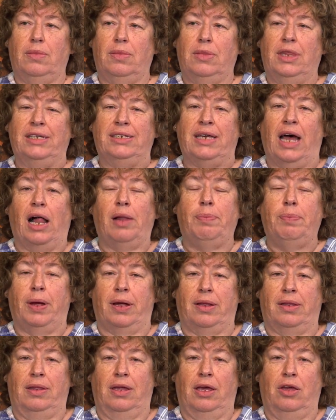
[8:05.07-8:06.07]
there's help
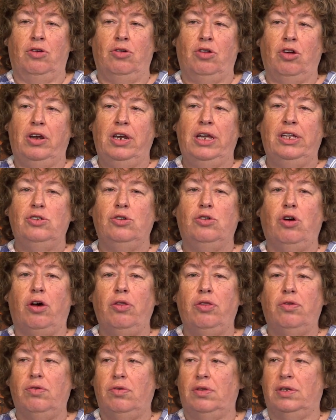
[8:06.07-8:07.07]
out there. You don't need to go
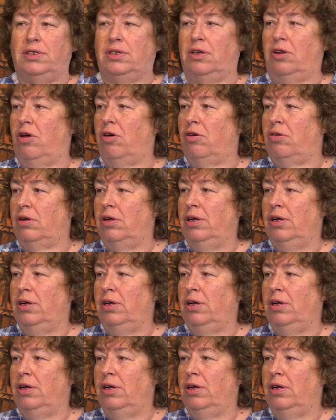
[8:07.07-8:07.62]
through this alone.